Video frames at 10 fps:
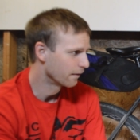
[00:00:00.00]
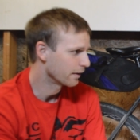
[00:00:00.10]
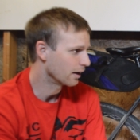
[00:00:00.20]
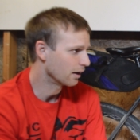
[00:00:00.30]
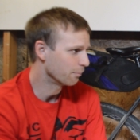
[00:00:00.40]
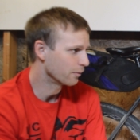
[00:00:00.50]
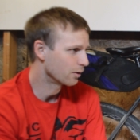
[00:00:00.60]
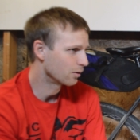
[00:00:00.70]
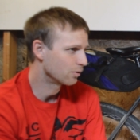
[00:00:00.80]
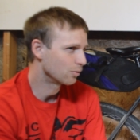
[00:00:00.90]
um,
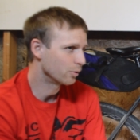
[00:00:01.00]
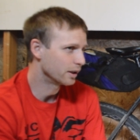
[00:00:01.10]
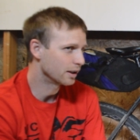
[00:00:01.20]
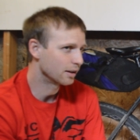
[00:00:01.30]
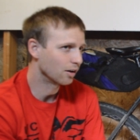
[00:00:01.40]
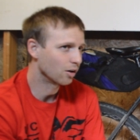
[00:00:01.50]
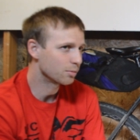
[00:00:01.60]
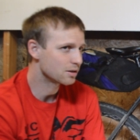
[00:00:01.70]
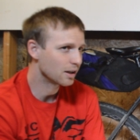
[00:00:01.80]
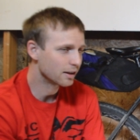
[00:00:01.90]
we did
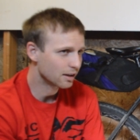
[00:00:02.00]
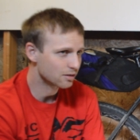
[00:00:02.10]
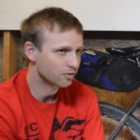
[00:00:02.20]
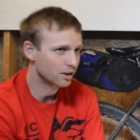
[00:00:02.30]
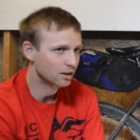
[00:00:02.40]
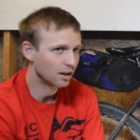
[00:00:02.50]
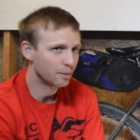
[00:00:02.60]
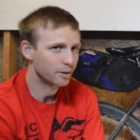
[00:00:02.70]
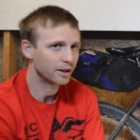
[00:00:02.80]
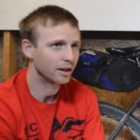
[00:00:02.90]
almost 9,000 feet of
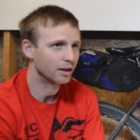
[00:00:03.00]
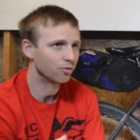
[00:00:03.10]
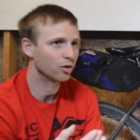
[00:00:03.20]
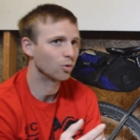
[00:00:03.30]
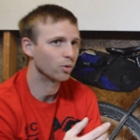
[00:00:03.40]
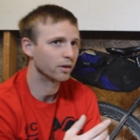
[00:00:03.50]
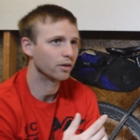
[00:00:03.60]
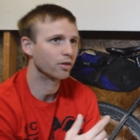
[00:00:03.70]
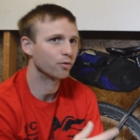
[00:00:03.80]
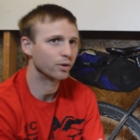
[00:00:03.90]
climbing and it
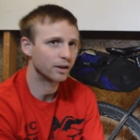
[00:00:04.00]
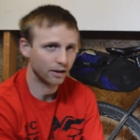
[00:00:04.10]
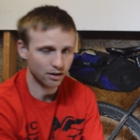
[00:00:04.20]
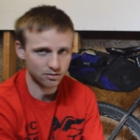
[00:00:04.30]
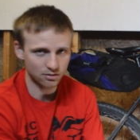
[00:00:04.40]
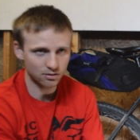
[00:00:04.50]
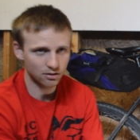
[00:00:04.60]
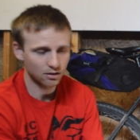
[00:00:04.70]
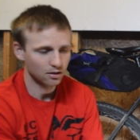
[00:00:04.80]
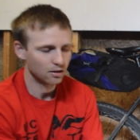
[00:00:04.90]
recorded 3,000.
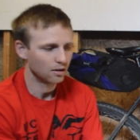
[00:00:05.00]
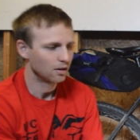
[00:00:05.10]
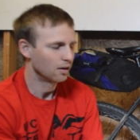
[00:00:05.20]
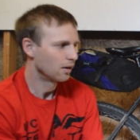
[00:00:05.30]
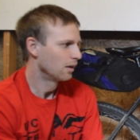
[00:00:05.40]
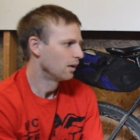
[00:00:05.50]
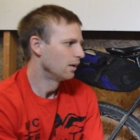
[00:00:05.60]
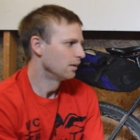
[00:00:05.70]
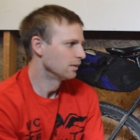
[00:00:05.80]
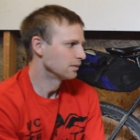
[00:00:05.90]

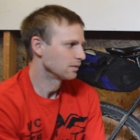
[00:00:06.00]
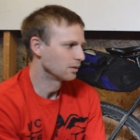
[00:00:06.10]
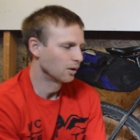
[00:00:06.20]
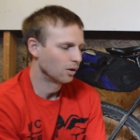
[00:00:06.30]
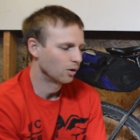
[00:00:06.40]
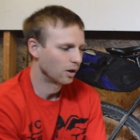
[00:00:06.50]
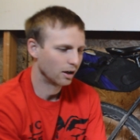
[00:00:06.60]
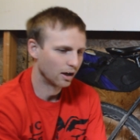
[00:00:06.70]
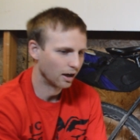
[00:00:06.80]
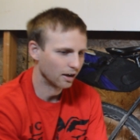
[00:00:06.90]
So
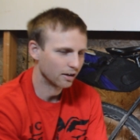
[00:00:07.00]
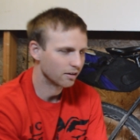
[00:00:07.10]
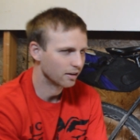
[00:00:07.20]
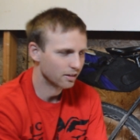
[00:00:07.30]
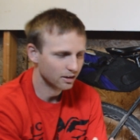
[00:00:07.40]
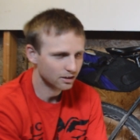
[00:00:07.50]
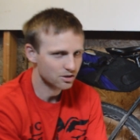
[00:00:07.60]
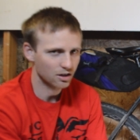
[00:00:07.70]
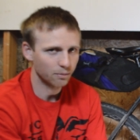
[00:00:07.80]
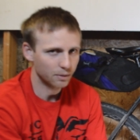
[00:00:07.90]
I, I th think
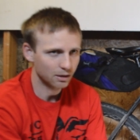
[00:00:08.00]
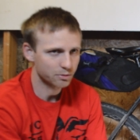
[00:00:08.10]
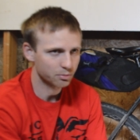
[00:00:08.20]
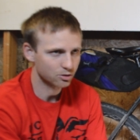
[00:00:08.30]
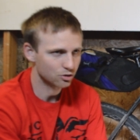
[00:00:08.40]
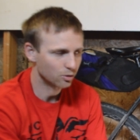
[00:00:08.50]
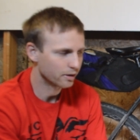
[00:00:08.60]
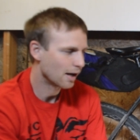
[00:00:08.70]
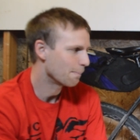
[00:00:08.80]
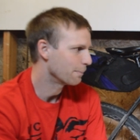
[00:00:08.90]
there's an update I'm supposed to do
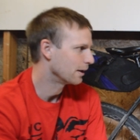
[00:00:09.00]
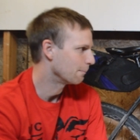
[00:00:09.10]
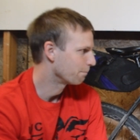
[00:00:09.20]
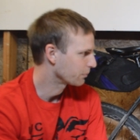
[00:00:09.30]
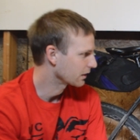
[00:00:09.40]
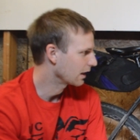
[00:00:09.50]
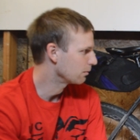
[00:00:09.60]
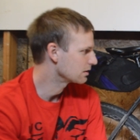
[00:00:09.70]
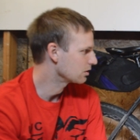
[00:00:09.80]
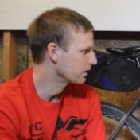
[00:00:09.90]
on that, but that
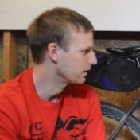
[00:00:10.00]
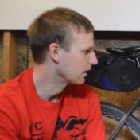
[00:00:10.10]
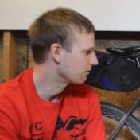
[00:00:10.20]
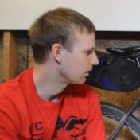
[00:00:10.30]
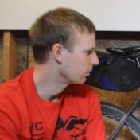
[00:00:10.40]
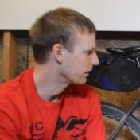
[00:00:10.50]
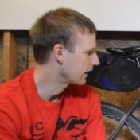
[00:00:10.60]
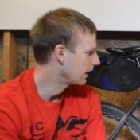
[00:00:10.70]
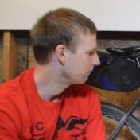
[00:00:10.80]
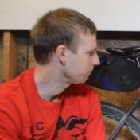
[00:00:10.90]
was the only downfall with
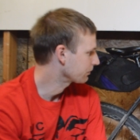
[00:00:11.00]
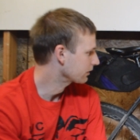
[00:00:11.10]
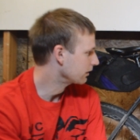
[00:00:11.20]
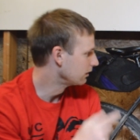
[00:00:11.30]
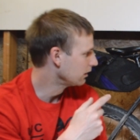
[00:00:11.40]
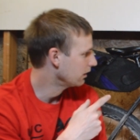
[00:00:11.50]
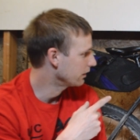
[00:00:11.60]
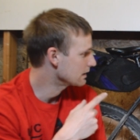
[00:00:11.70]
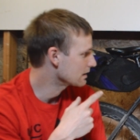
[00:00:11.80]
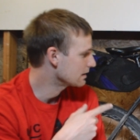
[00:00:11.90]
that.
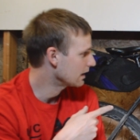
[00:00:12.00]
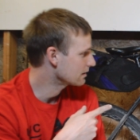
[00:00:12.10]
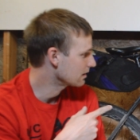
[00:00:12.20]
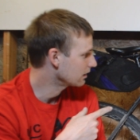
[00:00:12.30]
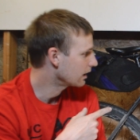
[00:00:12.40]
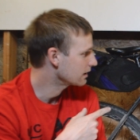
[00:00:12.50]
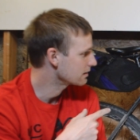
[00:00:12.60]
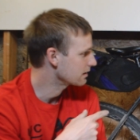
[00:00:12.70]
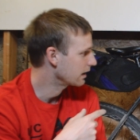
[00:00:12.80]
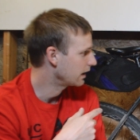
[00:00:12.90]
The cassette sunglasses that I